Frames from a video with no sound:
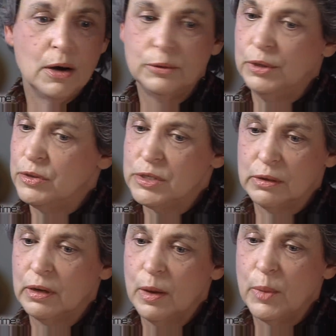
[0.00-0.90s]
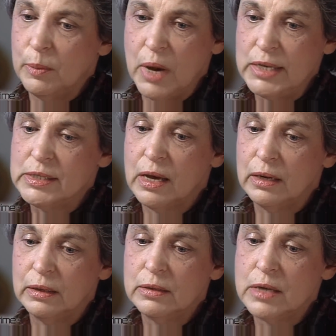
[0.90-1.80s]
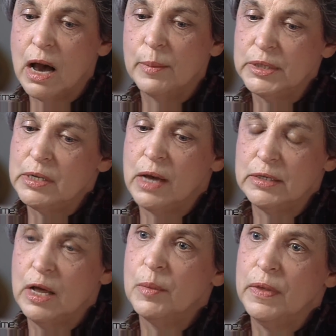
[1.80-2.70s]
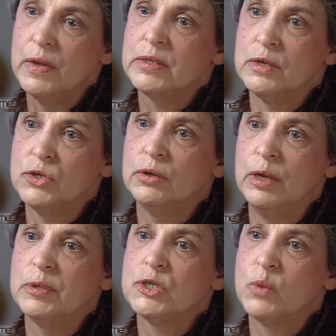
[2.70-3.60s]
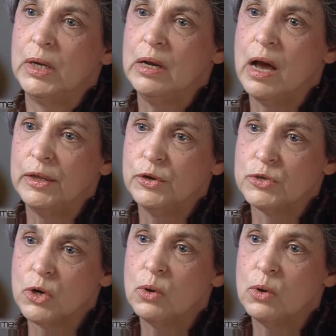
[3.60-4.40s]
Oh, no, sir. But my son, Tom, did not tell me this until he was 29 years